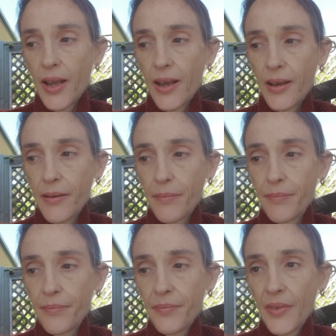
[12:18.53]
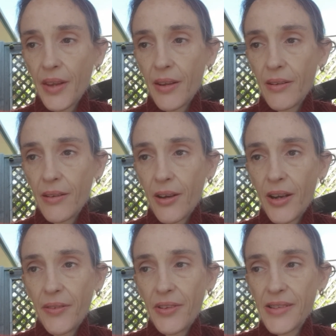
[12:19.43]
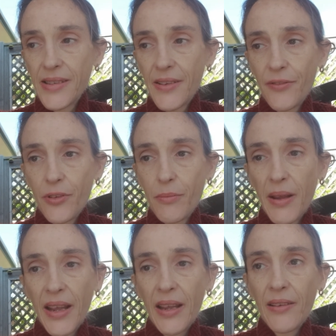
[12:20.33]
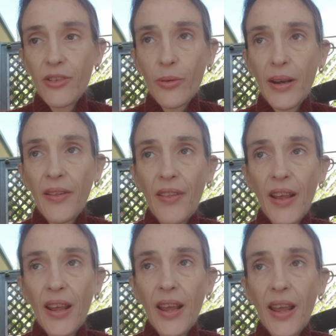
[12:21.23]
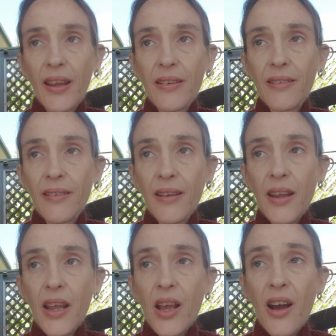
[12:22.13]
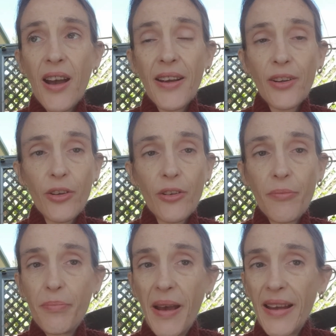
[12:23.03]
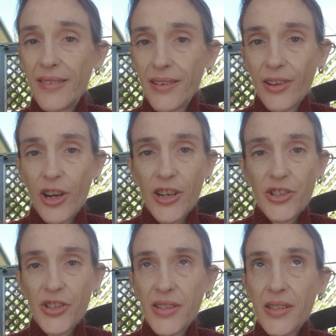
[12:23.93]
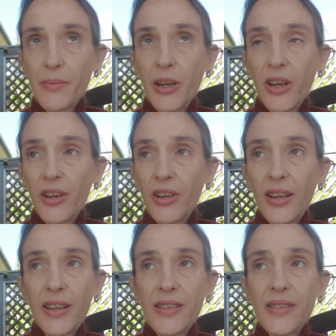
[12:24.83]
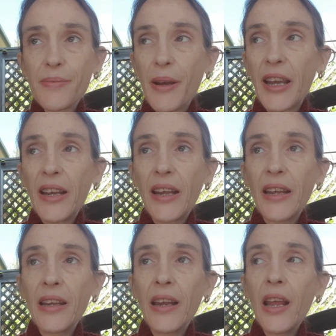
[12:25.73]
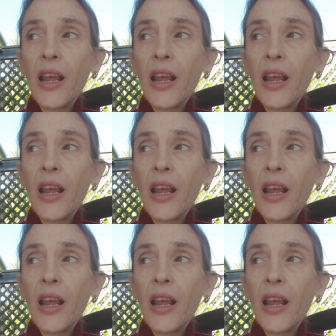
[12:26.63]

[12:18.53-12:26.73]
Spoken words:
kind of consent from me to anything, and I had a lot of bad psychiatrists. I mean, I got a list, mate, and